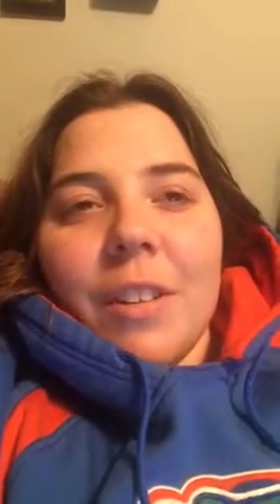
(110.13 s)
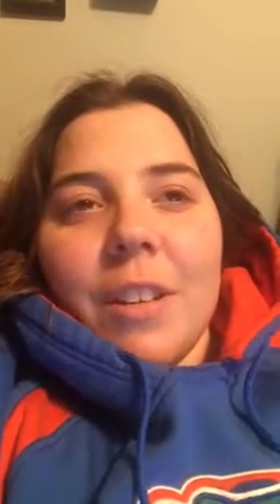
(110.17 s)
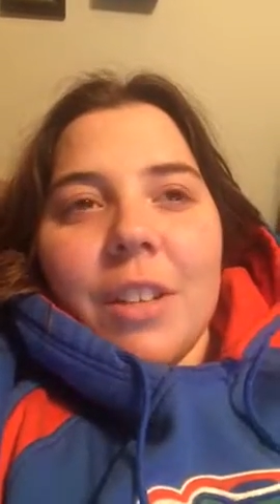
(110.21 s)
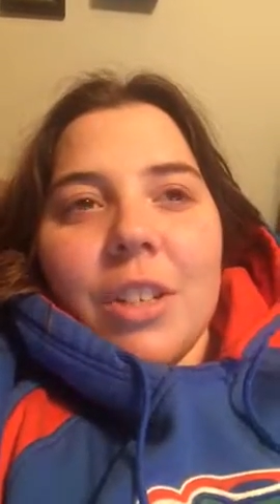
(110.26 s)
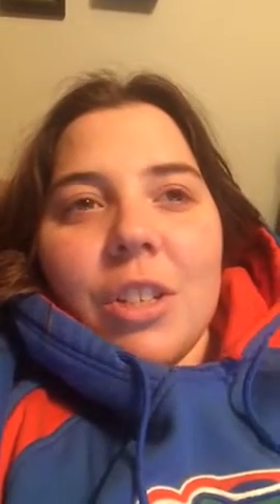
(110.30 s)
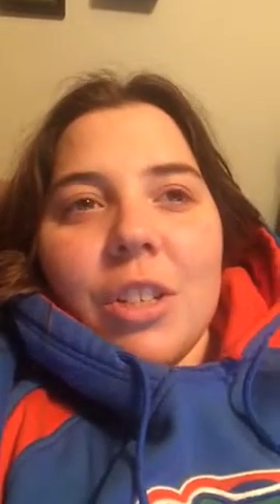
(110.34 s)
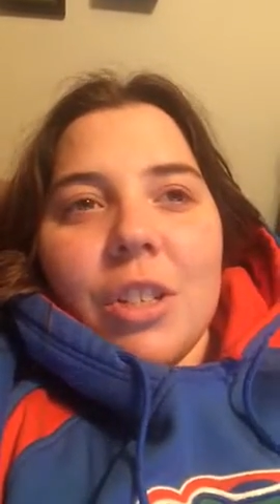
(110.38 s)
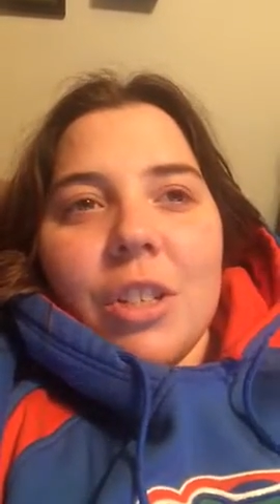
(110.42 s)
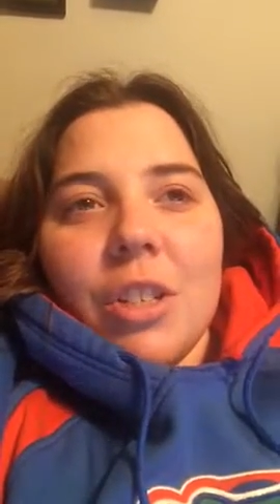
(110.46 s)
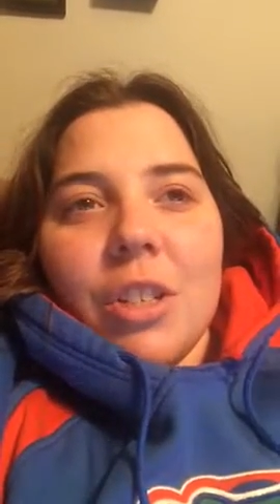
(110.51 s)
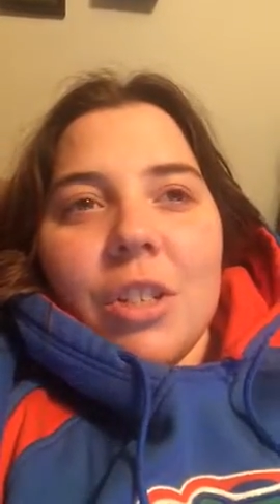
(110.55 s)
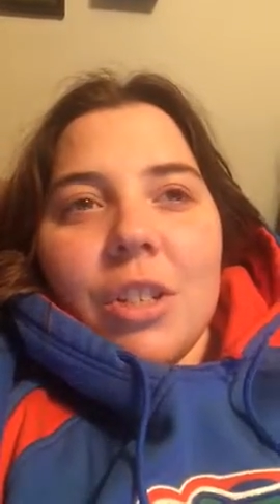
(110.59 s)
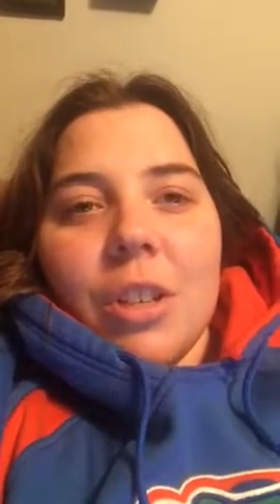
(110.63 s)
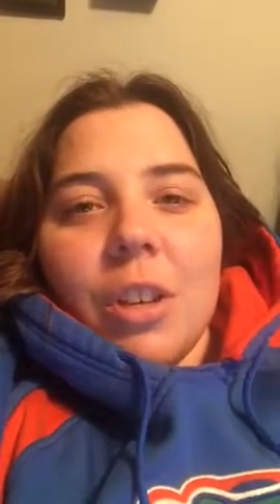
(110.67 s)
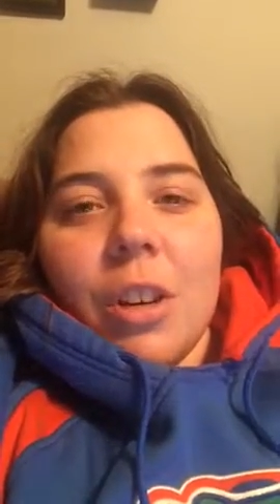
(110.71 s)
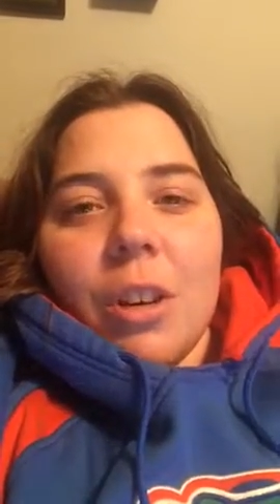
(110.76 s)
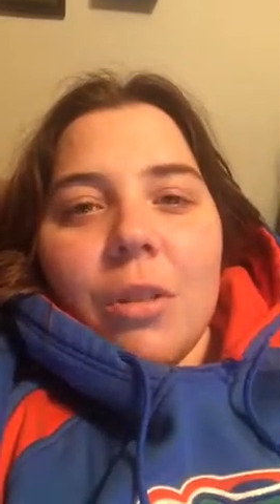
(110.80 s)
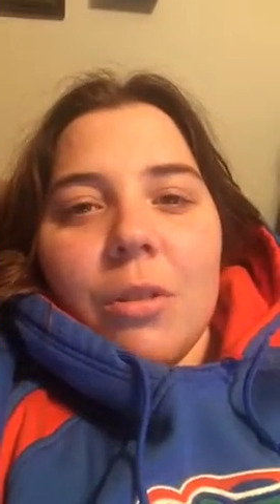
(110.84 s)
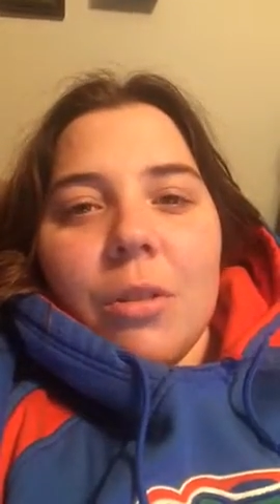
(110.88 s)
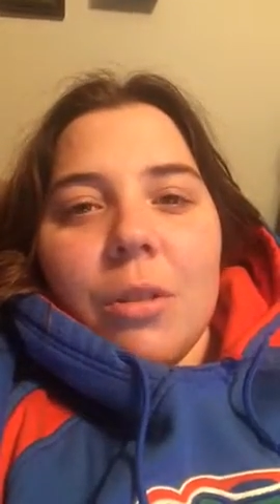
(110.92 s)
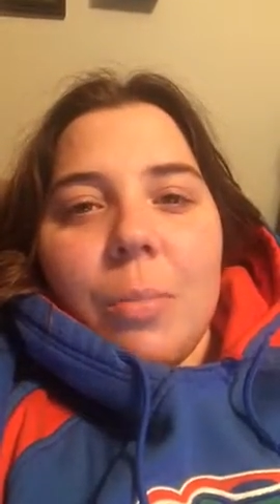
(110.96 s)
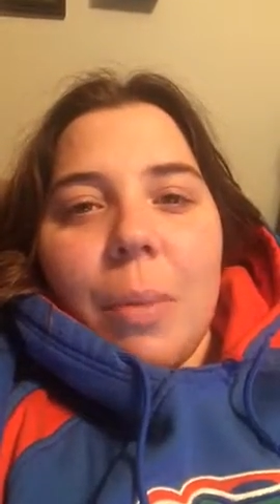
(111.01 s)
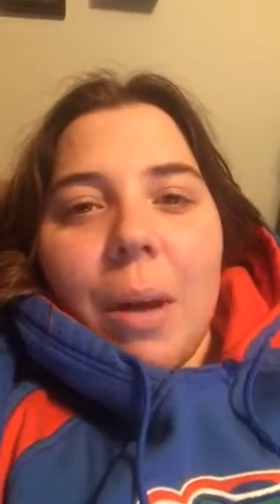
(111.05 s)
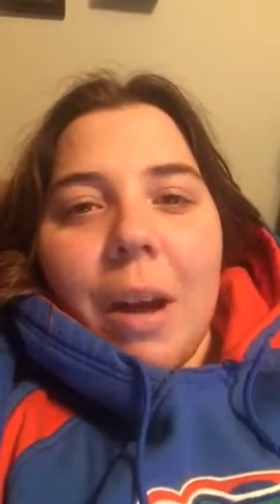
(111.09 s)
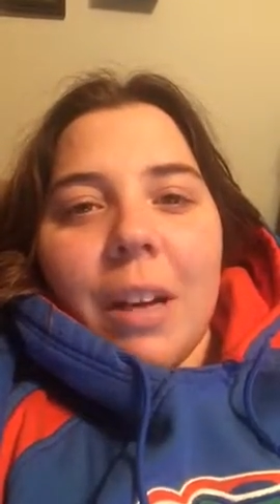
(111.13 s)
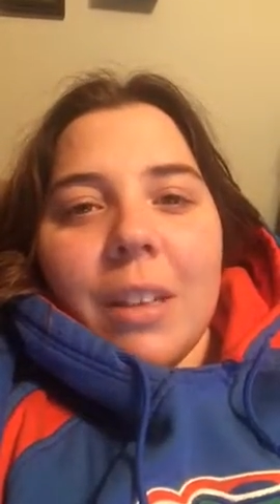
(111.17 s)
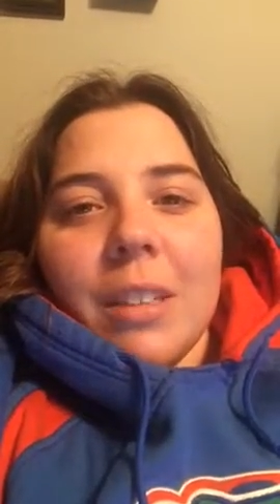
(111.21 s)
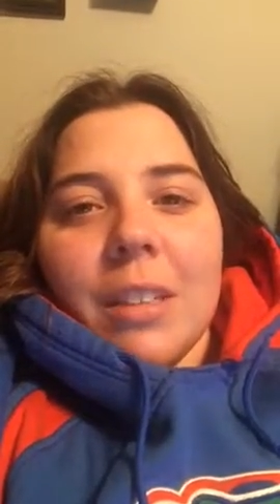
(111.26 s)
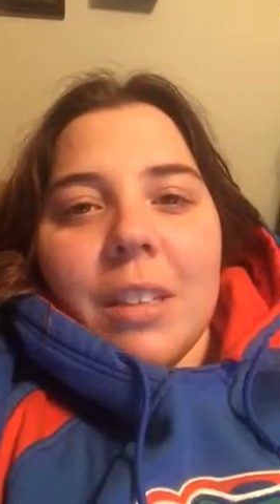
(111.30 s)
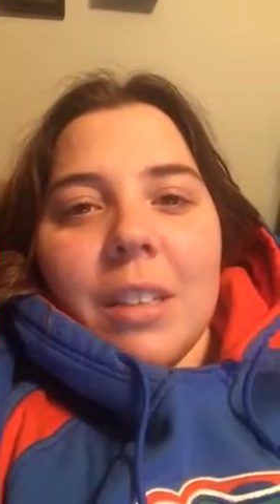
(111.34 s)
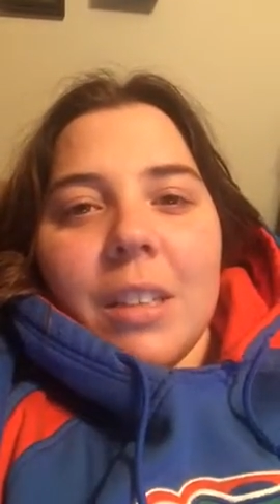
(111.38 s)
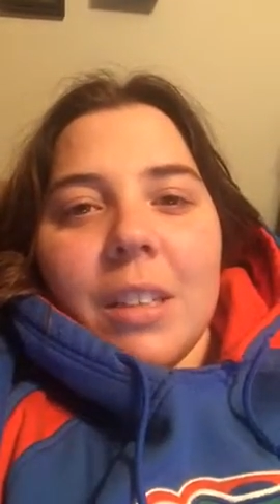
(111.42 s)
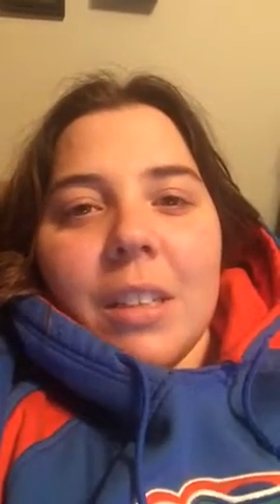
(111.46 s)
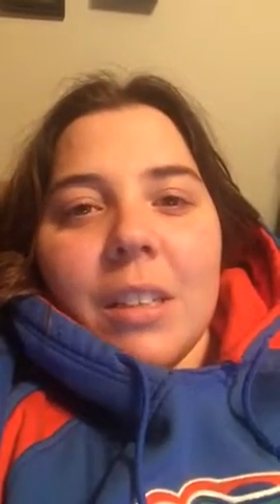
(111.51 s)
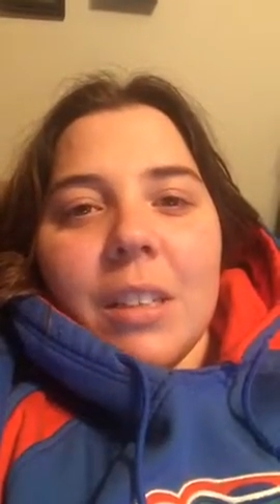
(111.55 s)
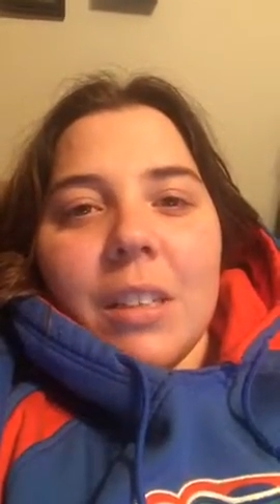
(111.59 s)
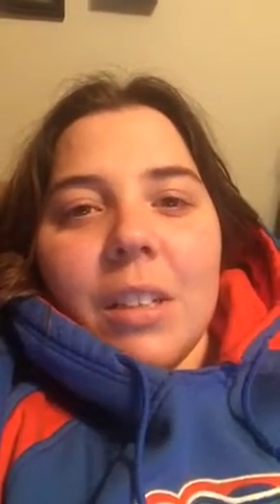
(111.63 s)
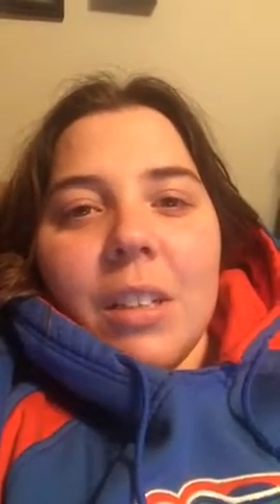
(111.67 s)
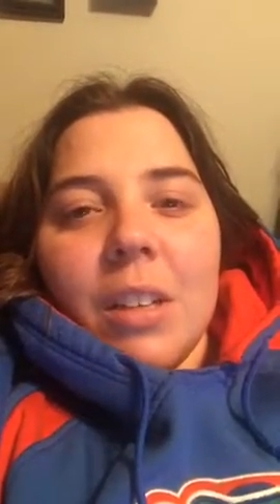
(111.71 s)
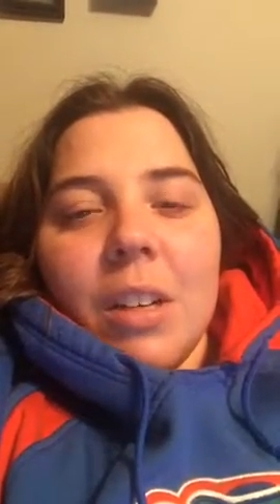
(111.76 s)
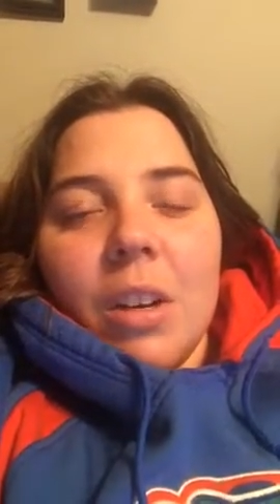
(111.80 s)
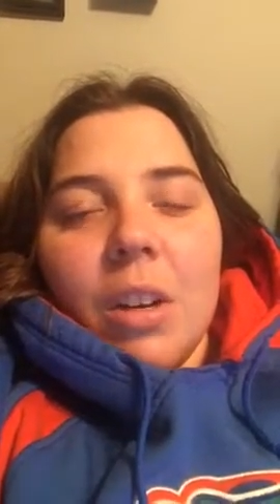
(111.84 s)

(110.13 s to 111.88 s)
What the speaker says: And it just goes back to the